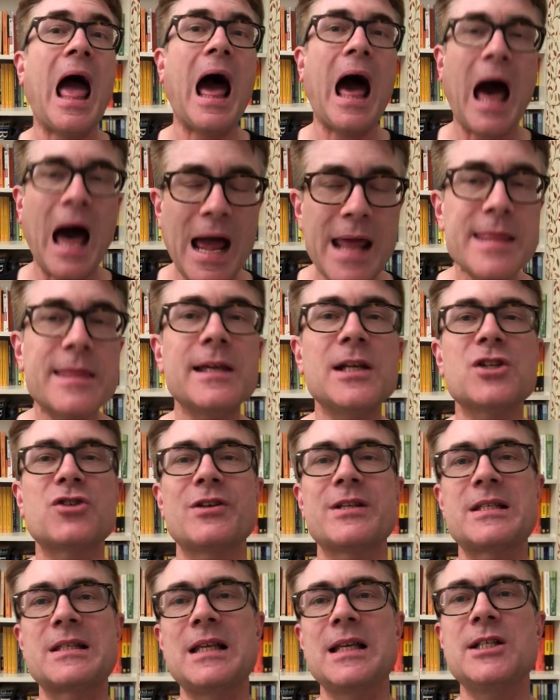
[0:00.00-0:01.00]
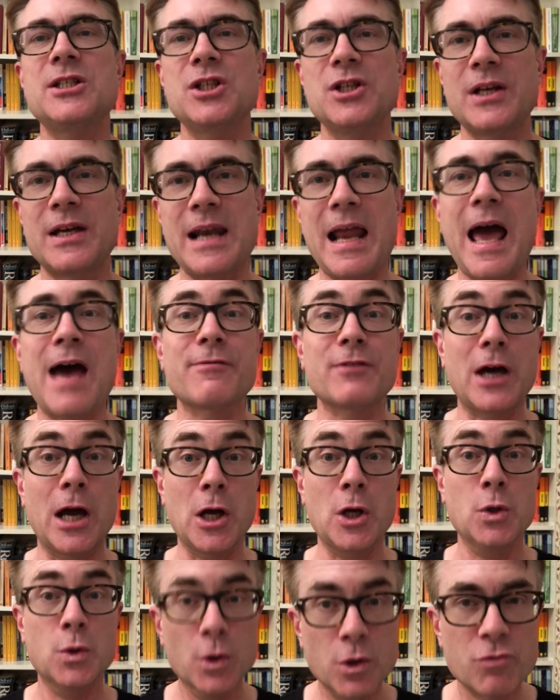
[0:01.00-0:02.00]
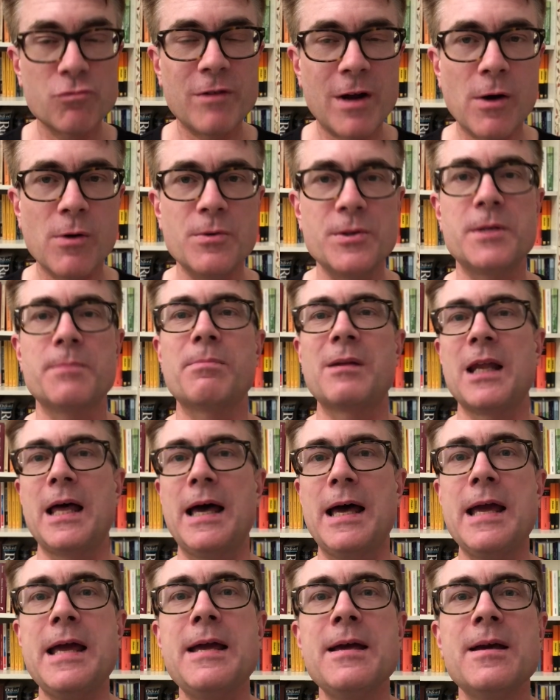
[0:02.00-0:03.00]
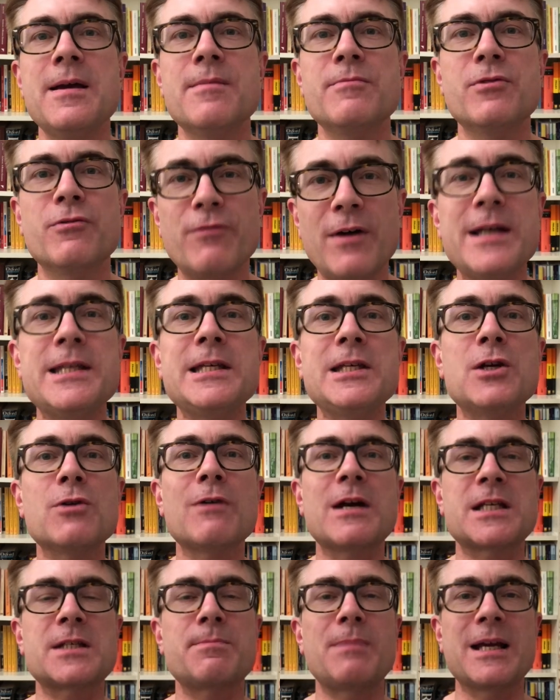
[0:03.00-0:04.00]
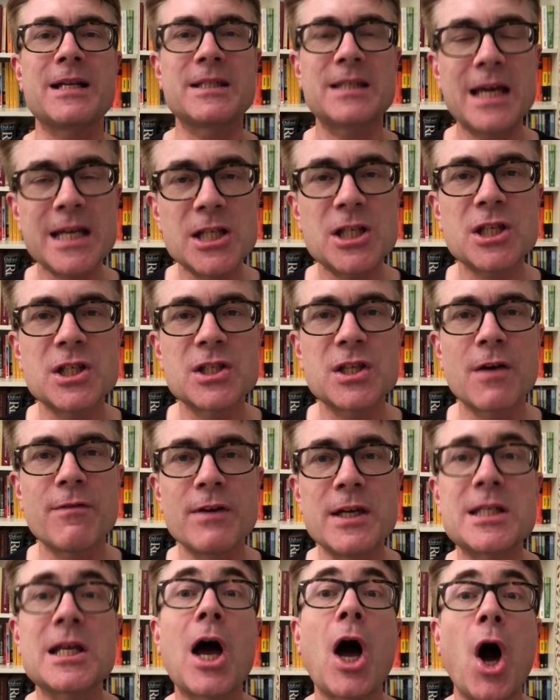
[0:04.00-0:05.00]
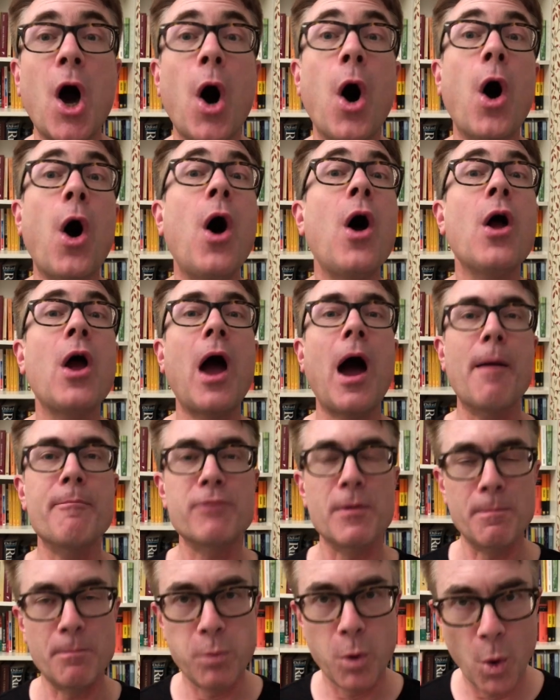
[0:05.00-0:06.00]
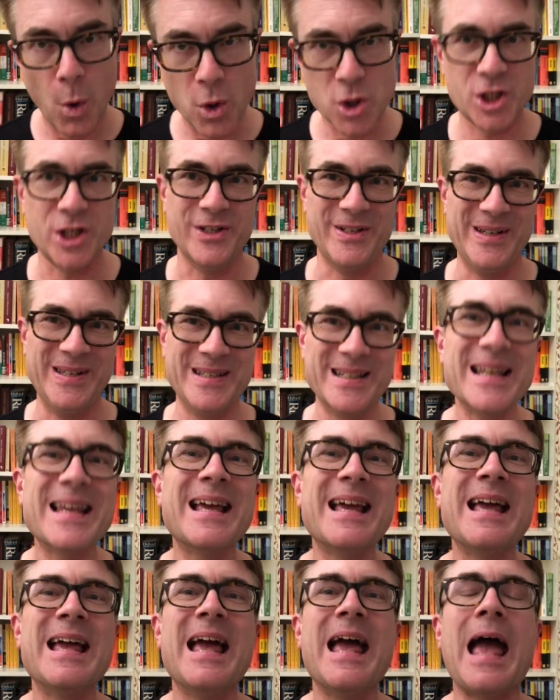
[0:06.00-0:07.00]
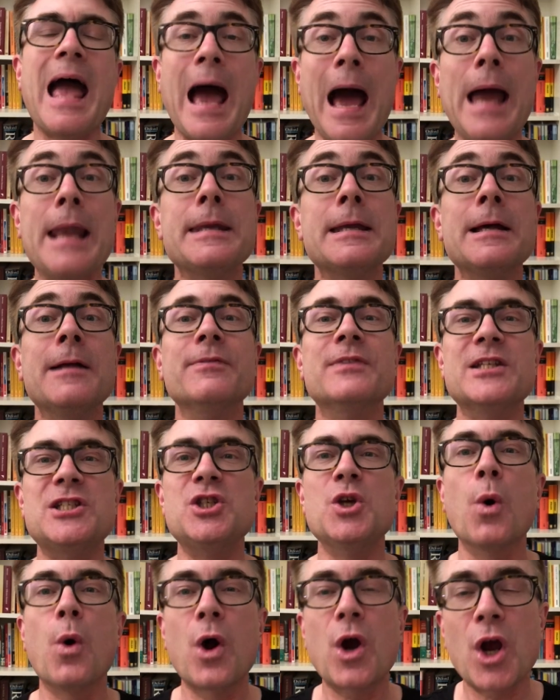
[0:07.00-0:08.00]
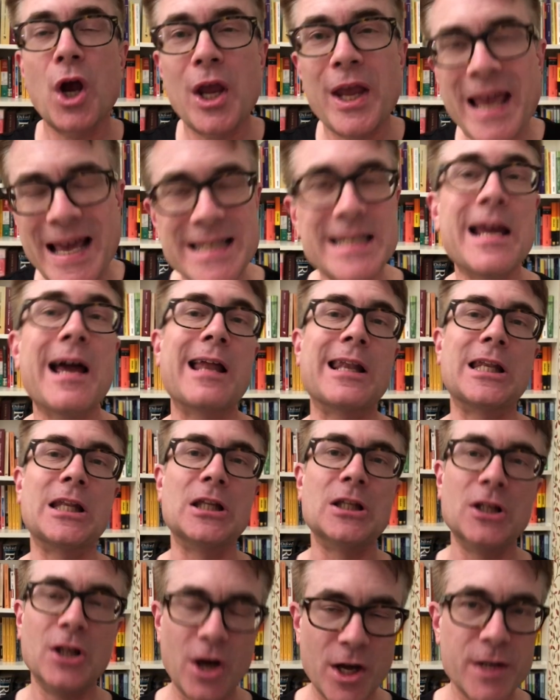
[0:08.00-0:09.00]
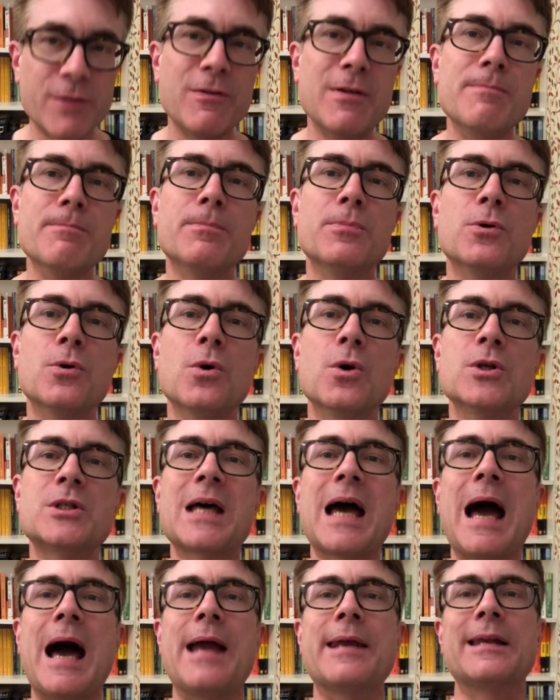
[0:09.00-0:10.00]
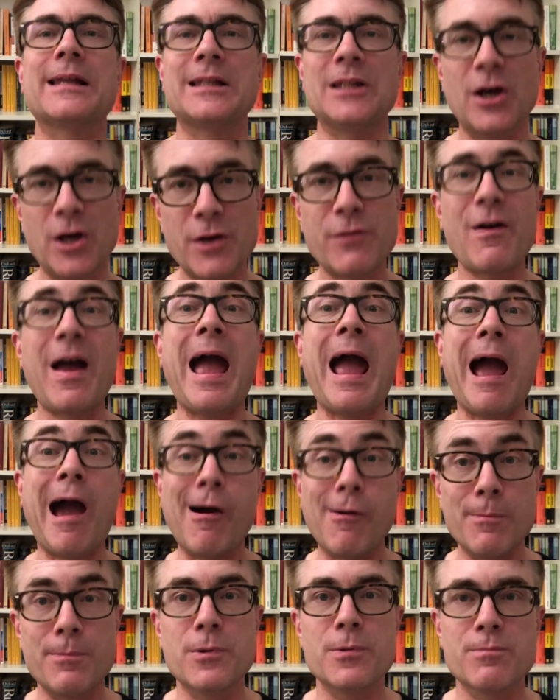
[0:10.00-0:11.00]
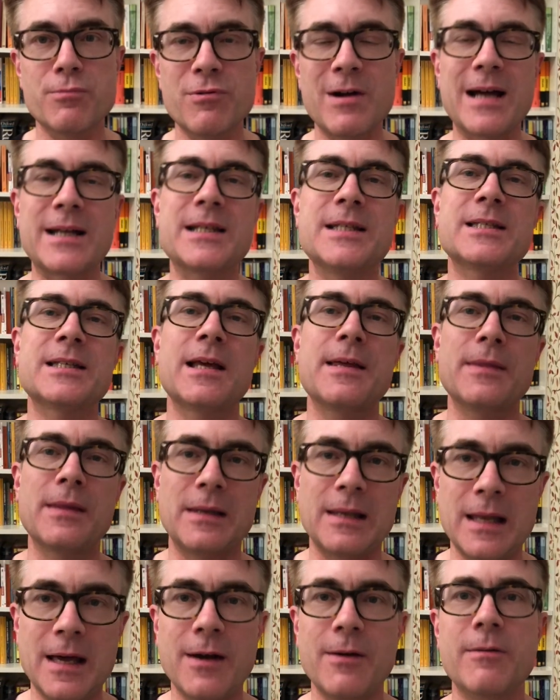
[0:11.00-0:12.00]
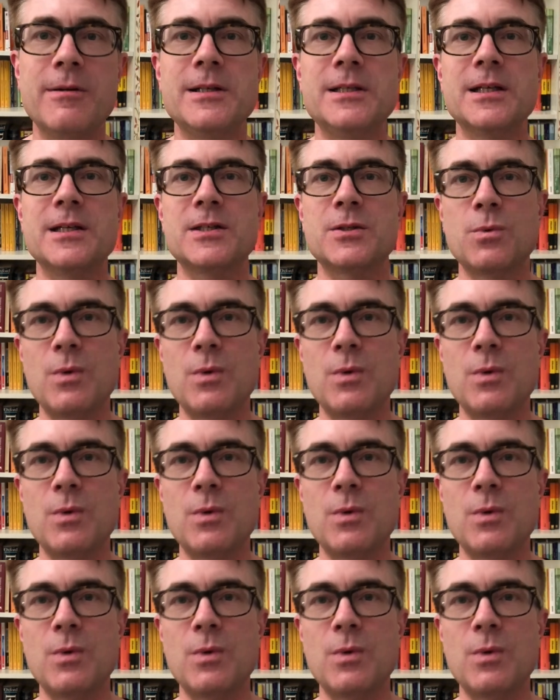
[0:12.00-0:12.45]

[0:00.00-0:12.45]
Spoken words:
I think translation can have a good role to play, providing your expectations of it are proportionate, and that you're getting a lot of input and a lot of output practice in the language as